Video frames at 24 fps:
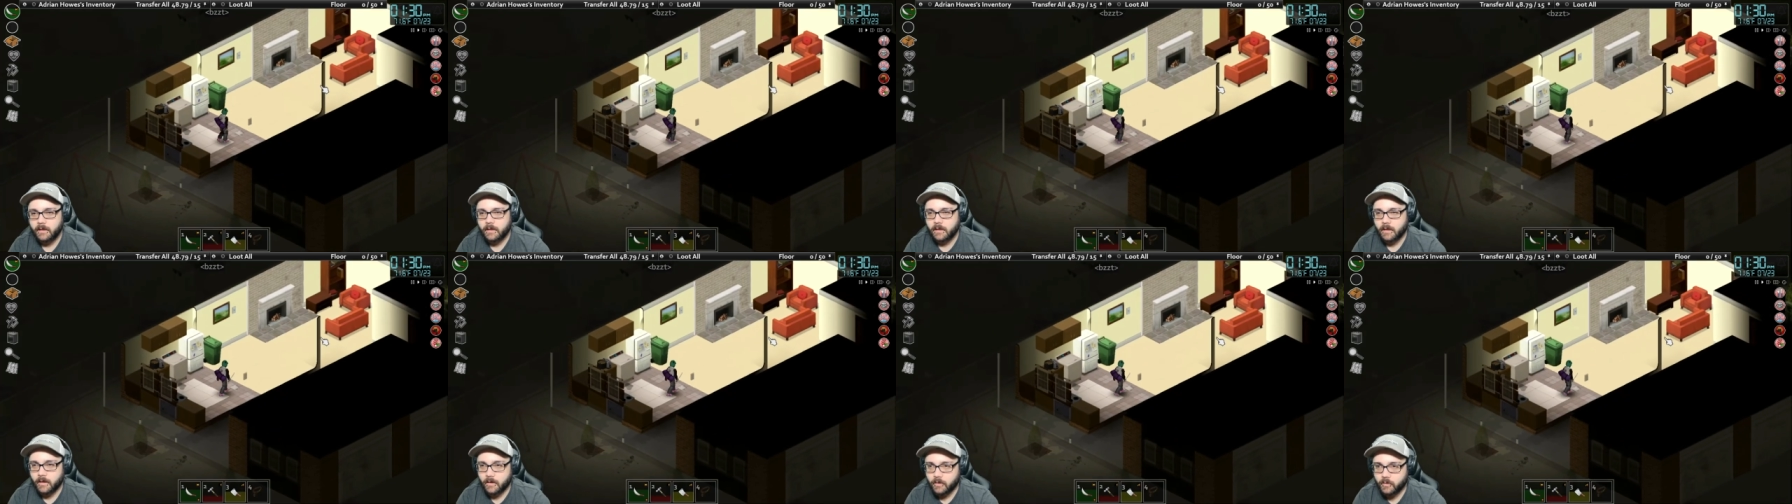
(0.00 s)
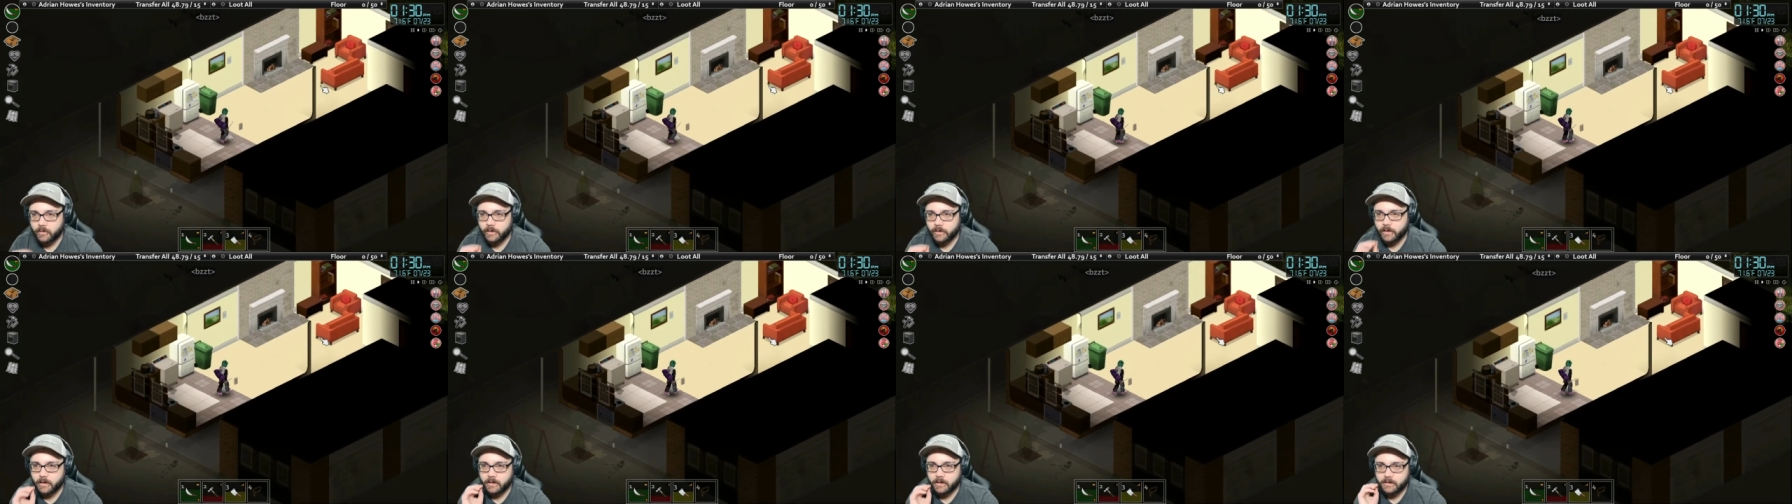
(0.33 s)
Oh,
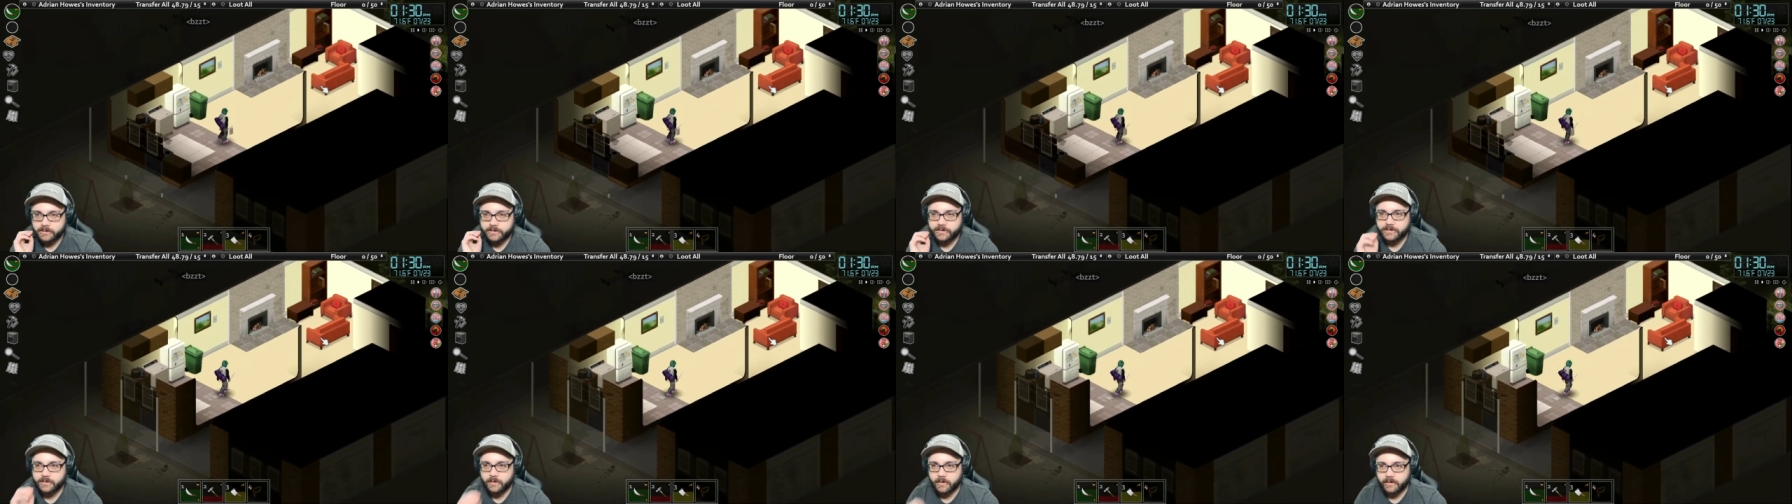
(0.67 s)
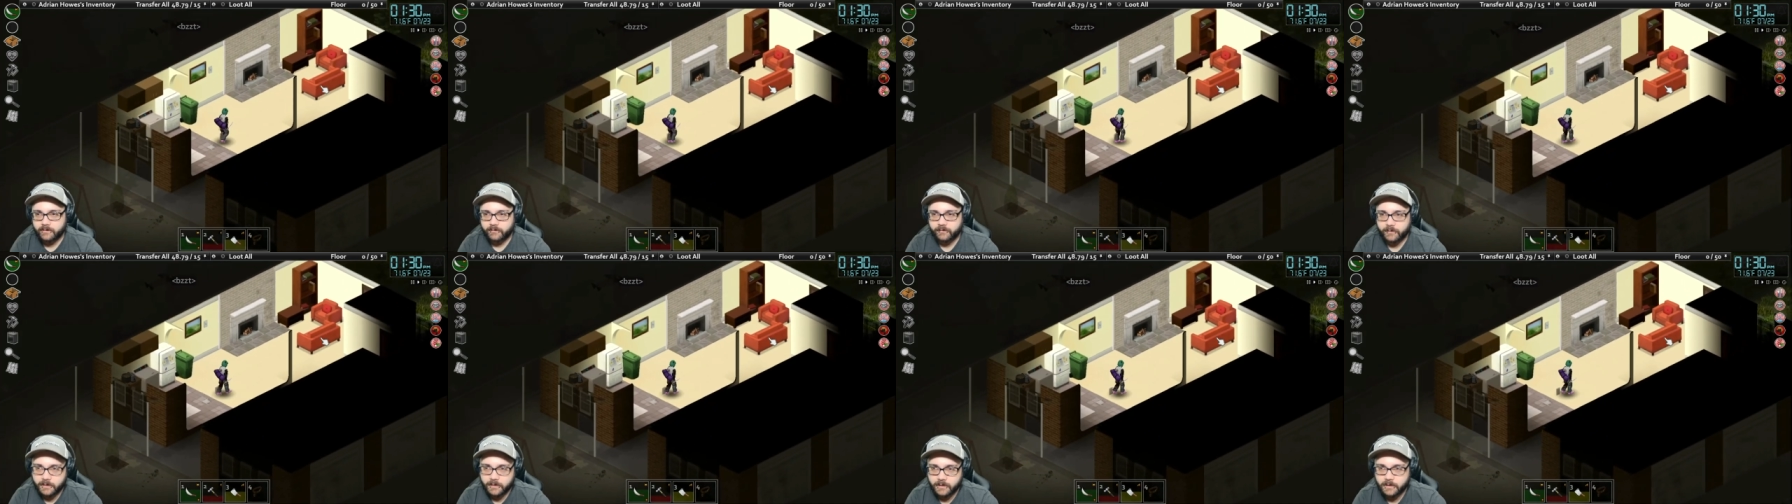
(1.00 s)
and also I
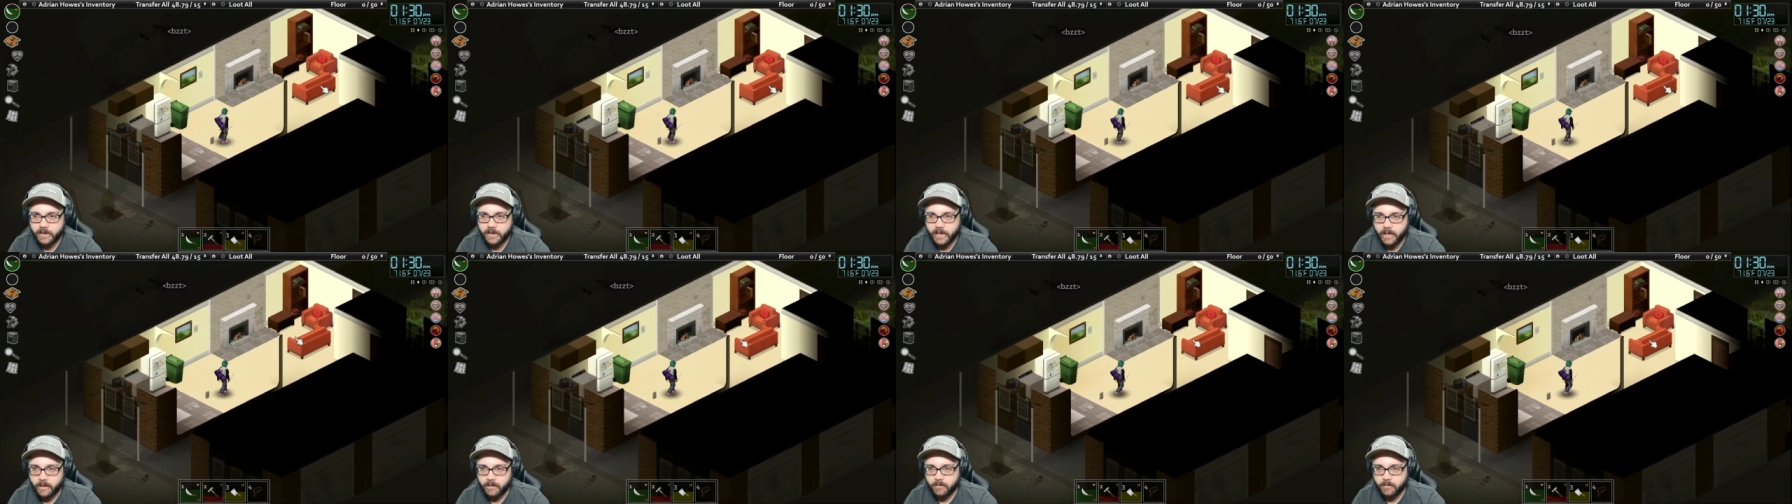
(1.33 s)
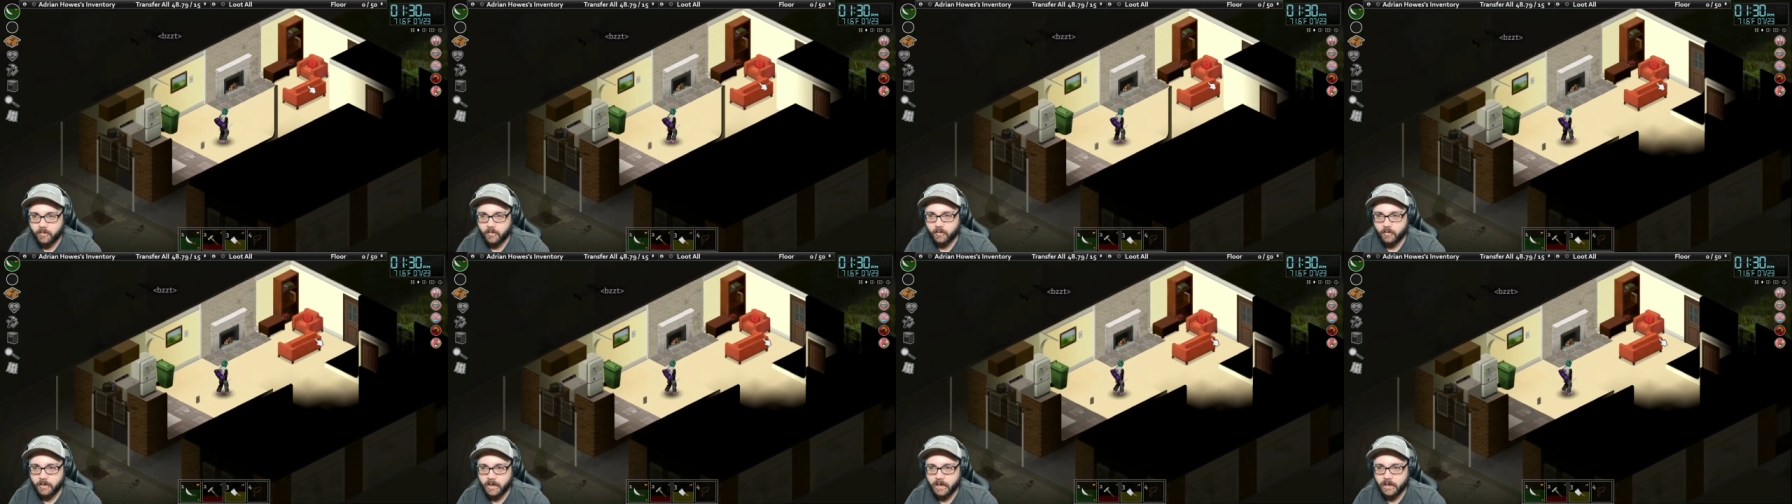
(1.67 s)
figured out
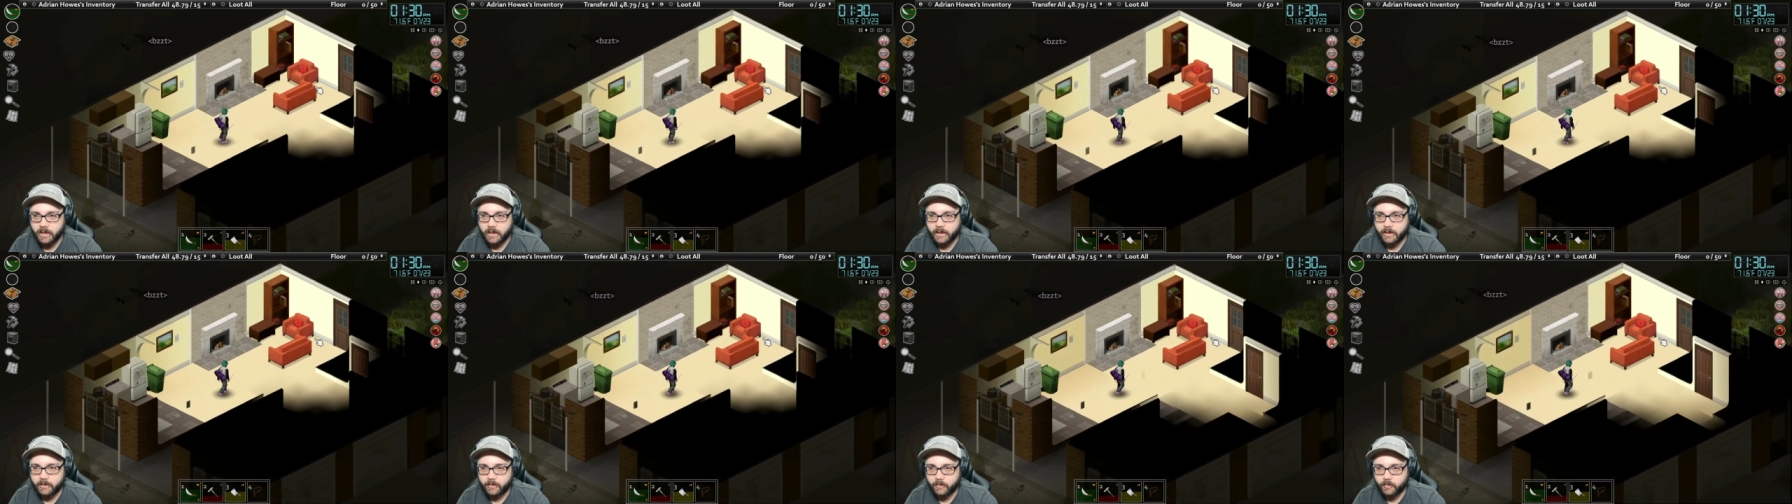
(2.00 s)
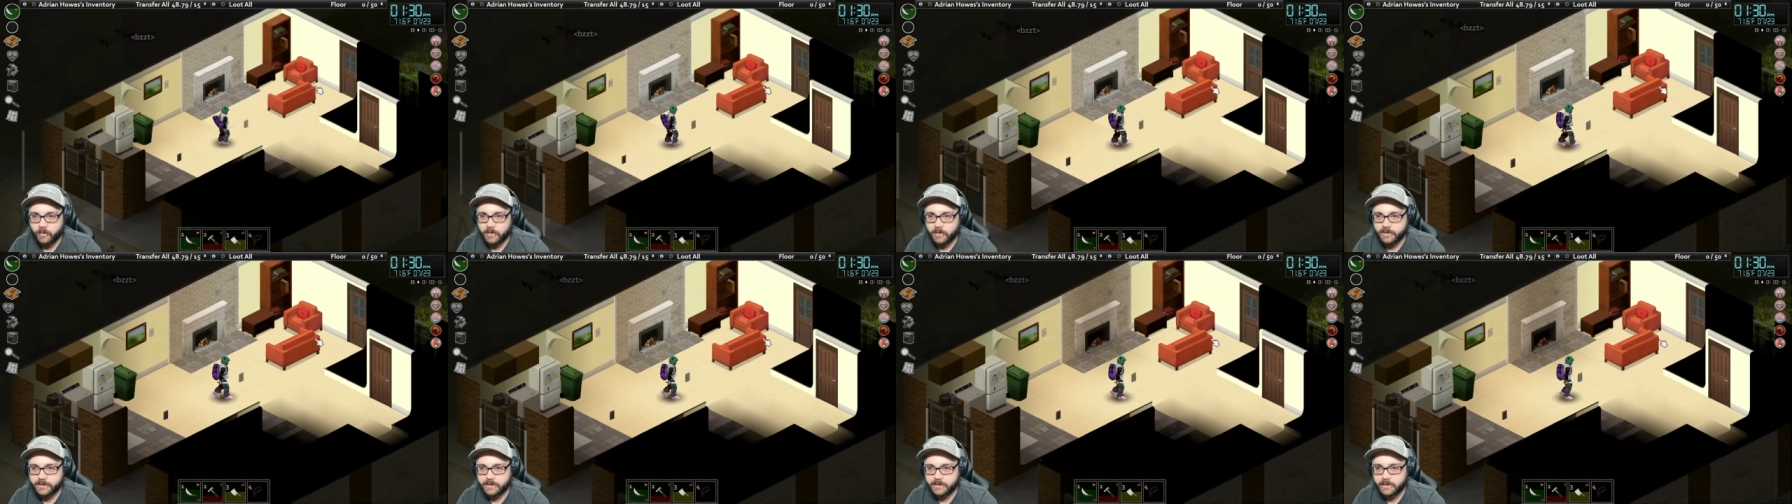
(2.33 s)
why I
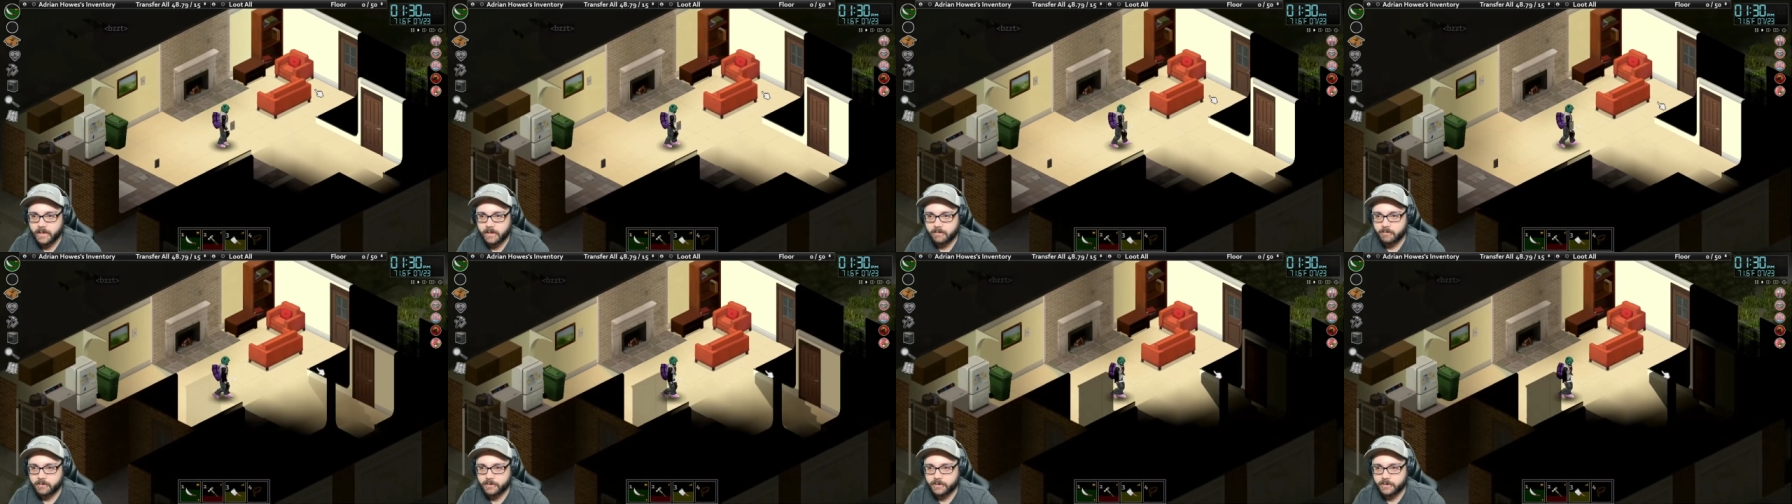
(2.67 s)
wasn't able